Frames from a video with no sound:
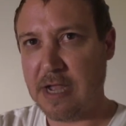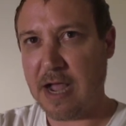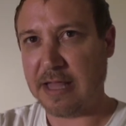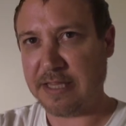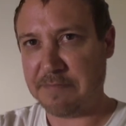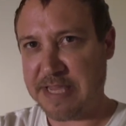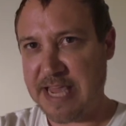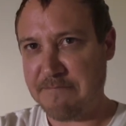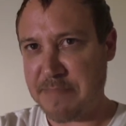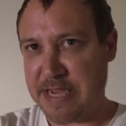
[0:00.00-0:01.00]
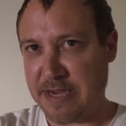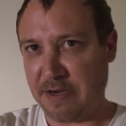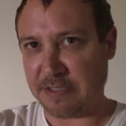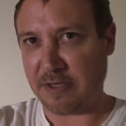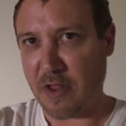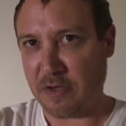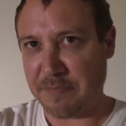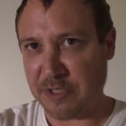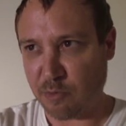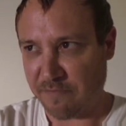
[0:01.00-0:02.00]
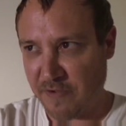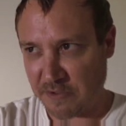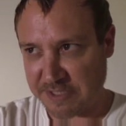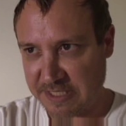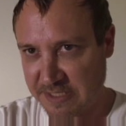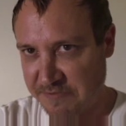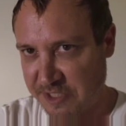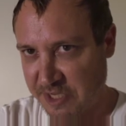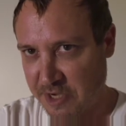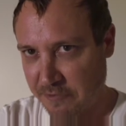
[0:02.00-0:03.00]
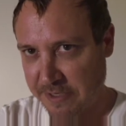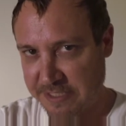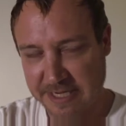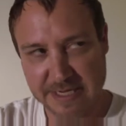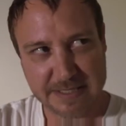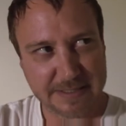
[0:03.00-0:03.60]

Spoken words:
I let him keep me here to lull him into a false sense of security.